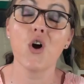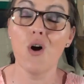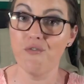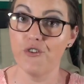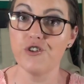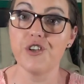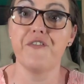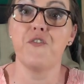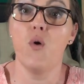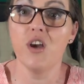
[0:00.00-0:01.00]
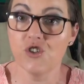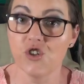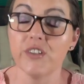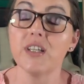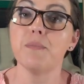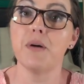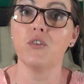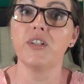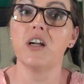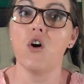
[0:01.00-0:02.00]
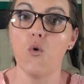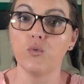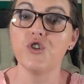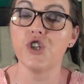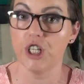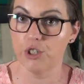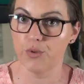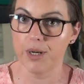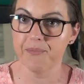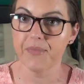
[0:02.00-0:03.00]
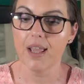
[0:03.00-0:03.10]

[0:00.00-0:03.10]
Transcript: coverage if questioned about their own children.